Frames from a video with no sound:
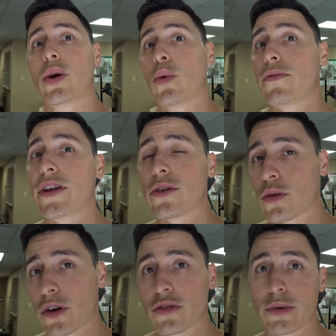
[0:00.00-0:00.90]
one video
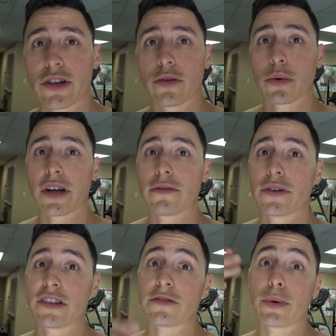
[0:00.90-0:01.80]
twice a week or whatever it is,